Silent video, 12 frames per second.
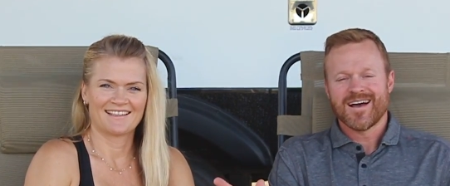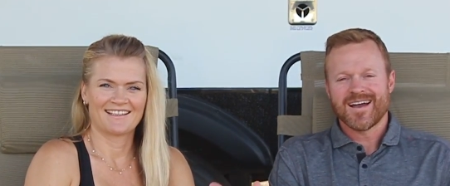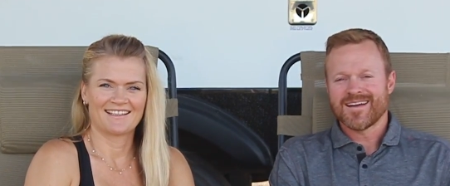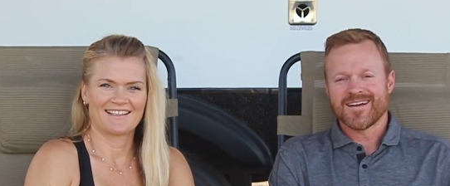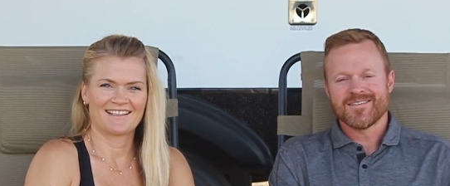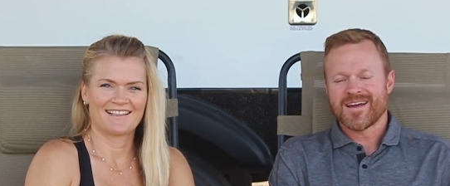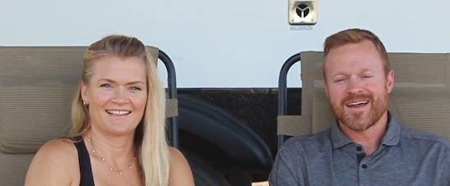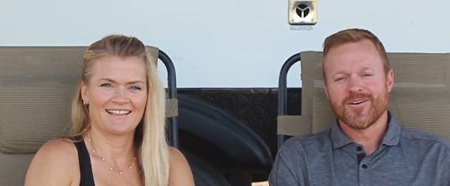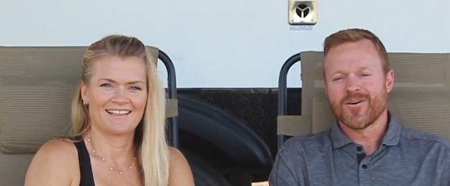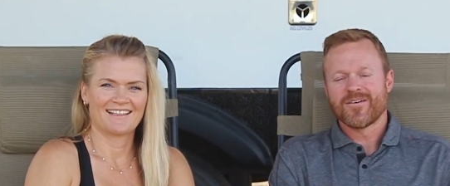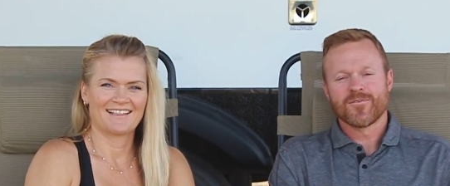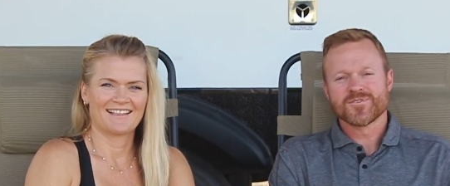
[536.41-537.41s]
Speaker 1: I
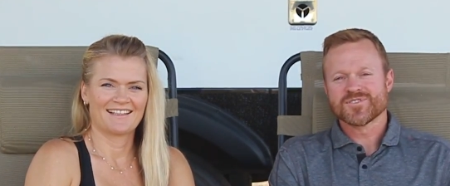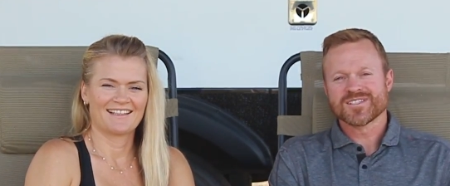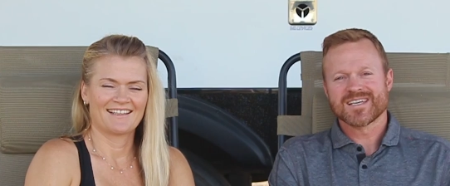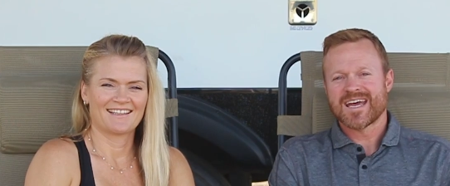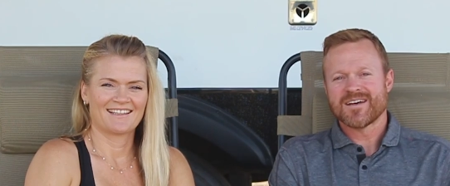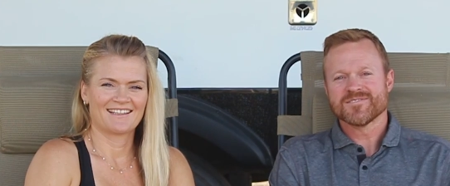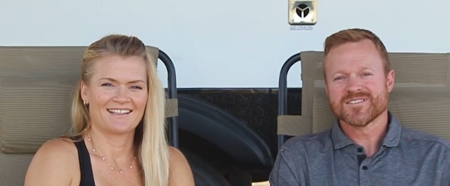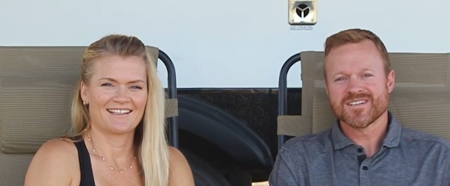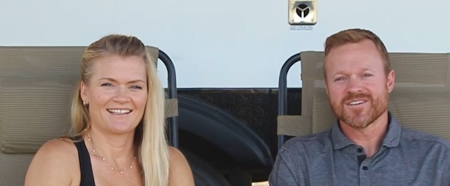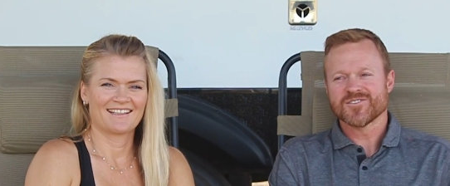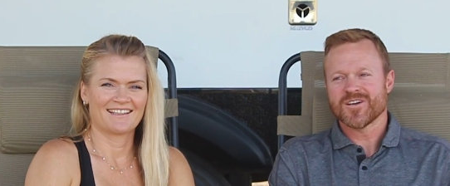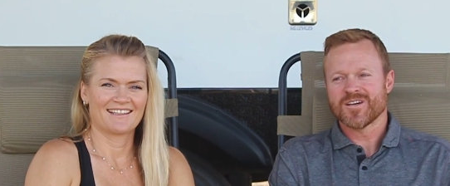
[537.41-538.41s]
know everyone's just gonna have
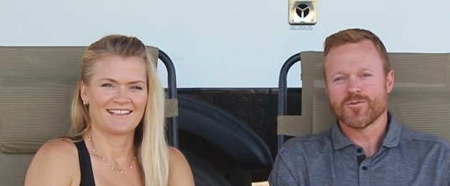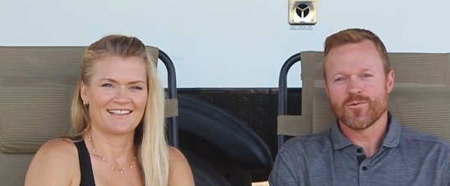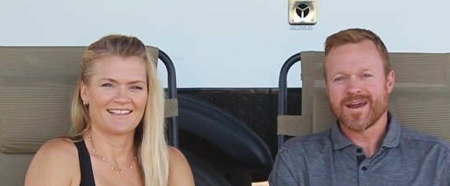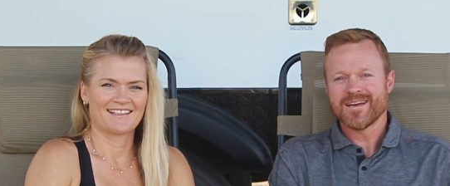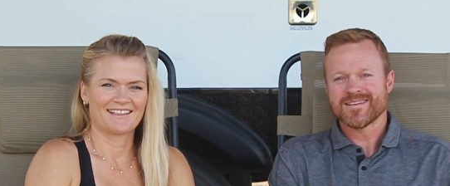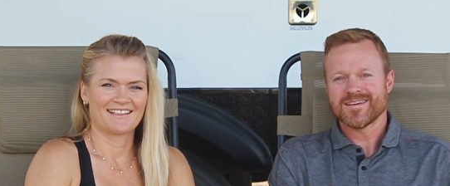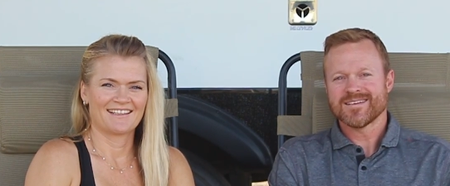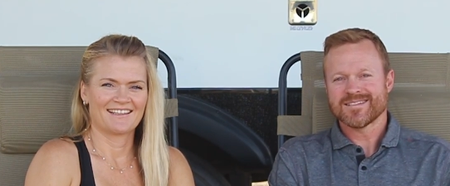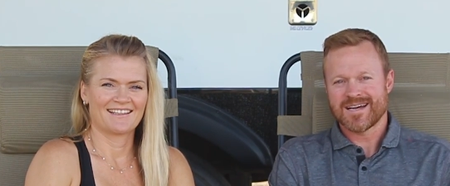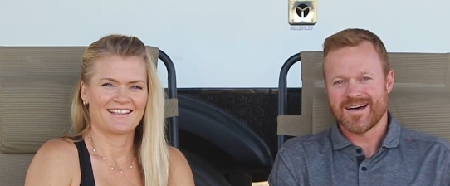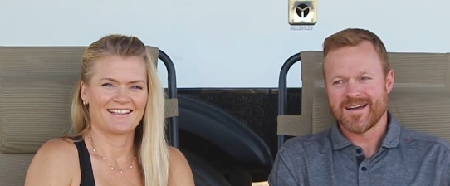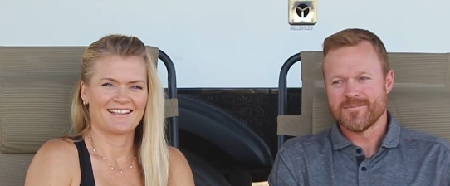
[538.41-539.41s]
such a great
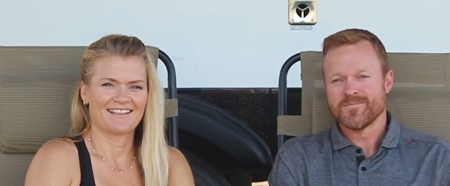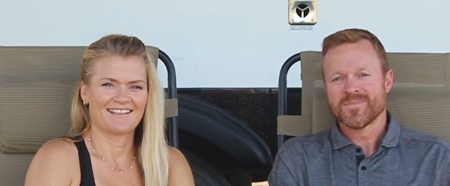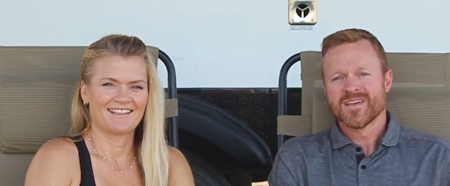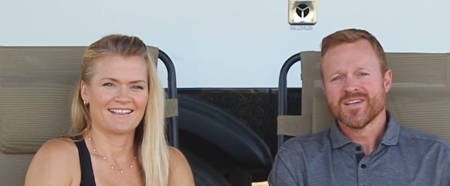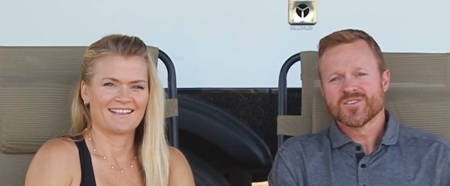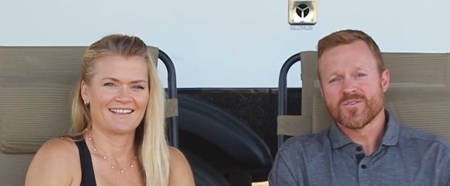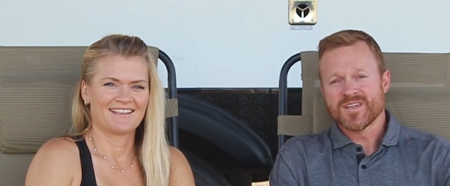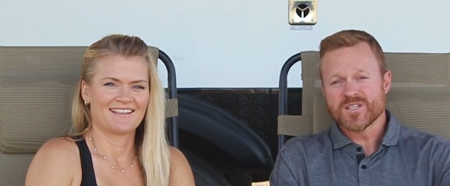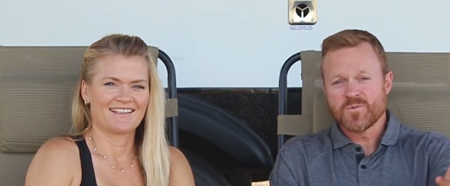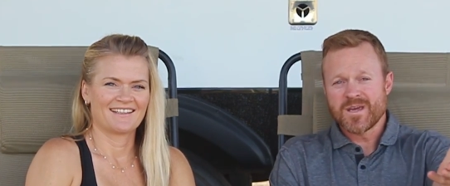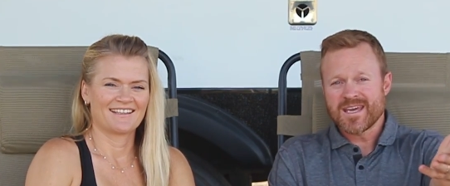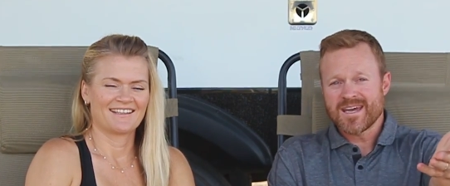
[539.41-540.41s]
time. So
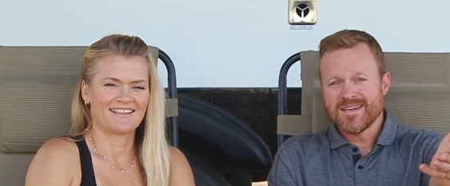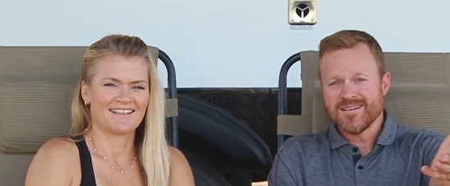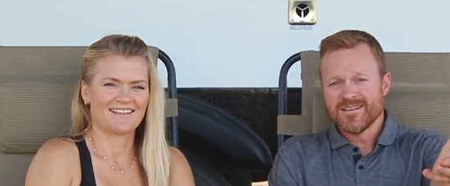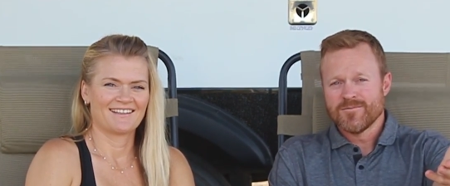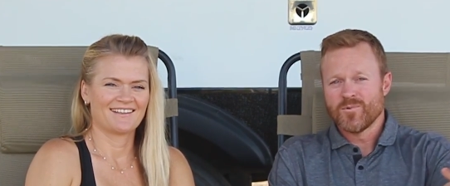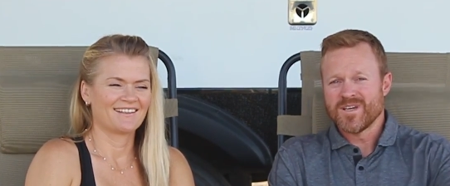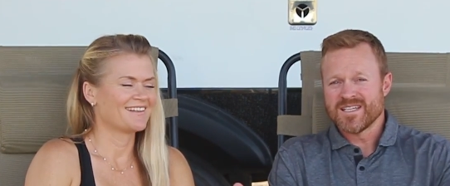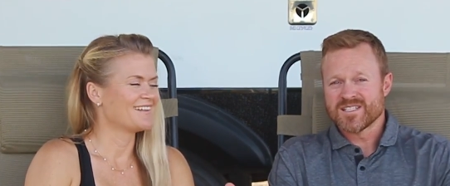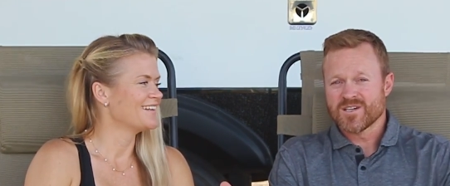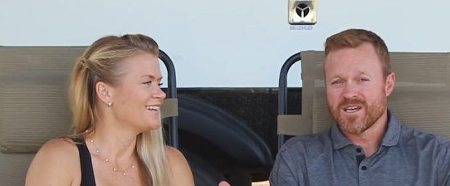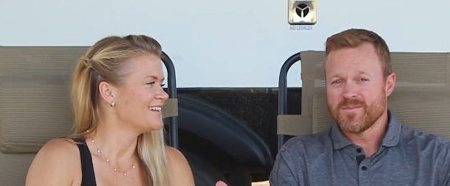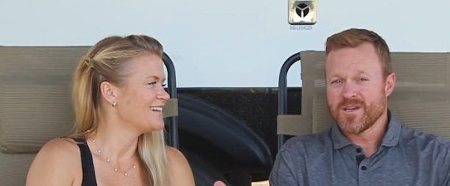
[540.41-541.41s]
this weekend
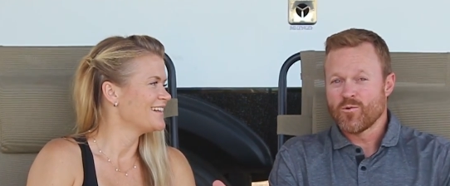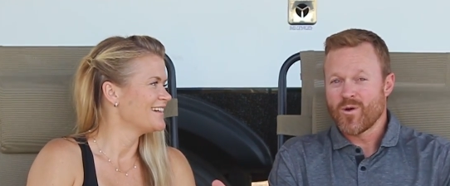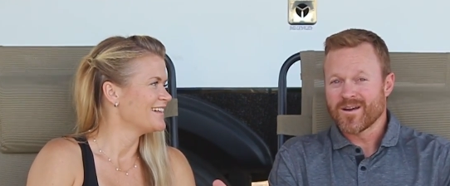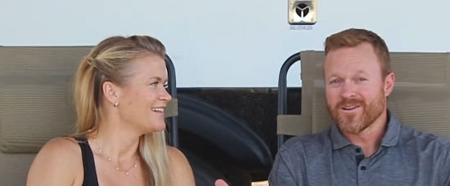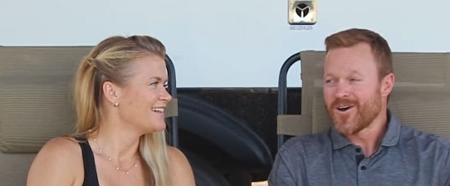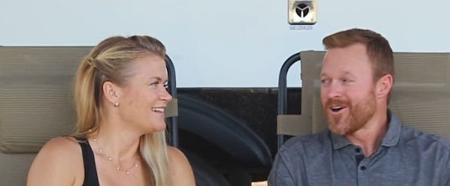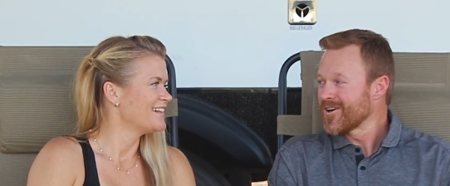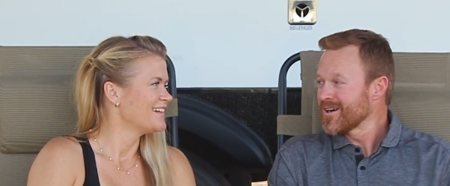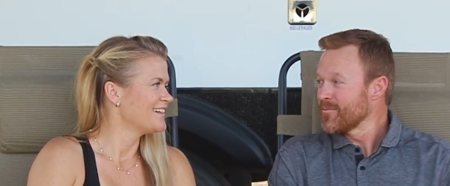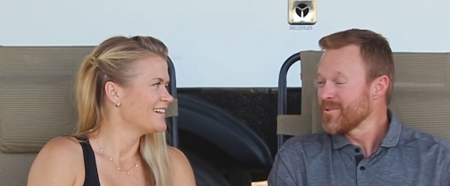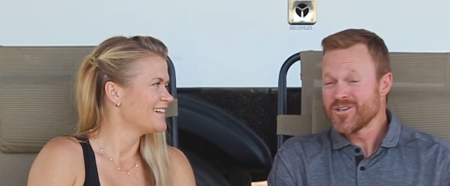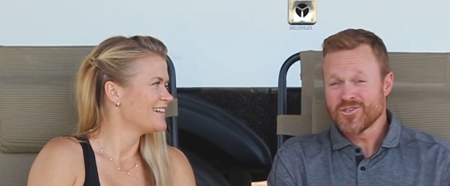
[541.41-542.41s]
is gonna be Guadalajara. We